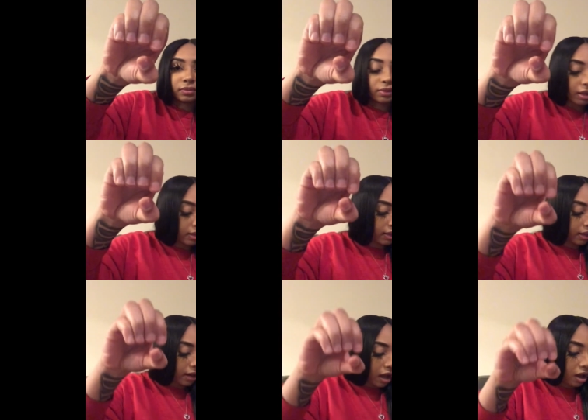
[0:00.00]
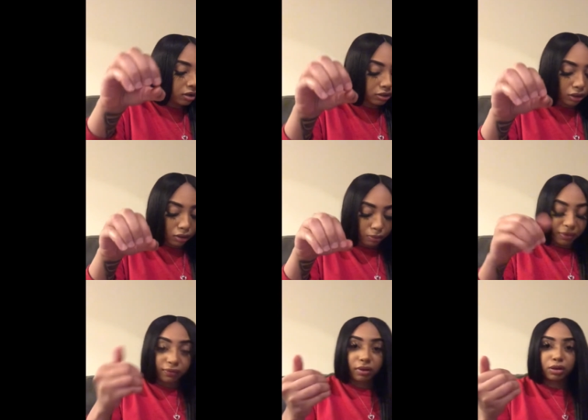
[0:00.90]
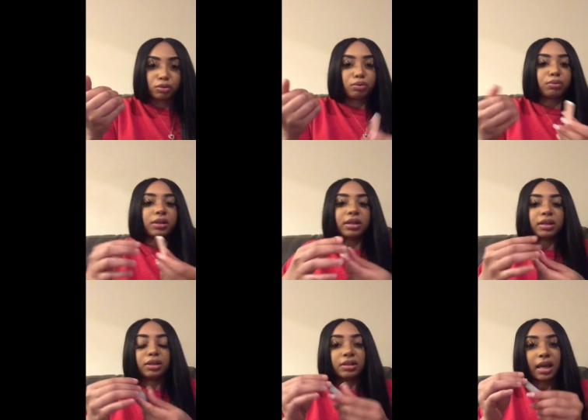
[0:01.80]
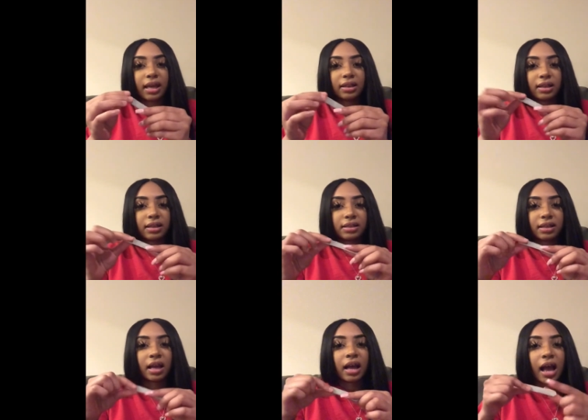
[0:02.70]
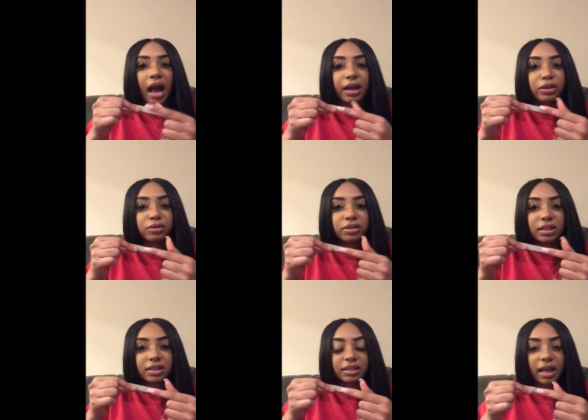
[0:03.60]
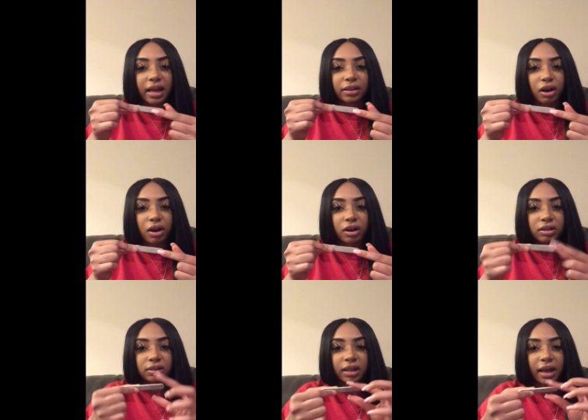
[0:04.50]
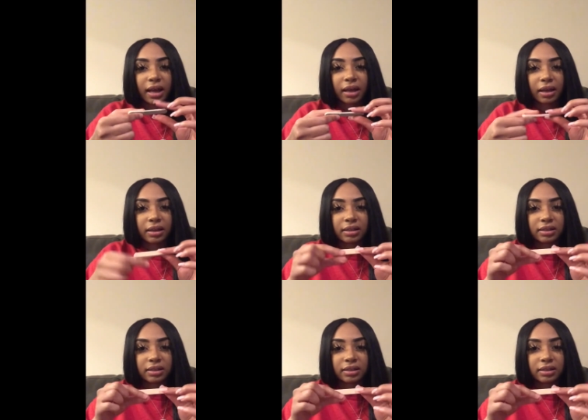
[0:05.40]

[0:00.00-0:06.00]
And then I also, before you could take this, I use this side, the hard side, and this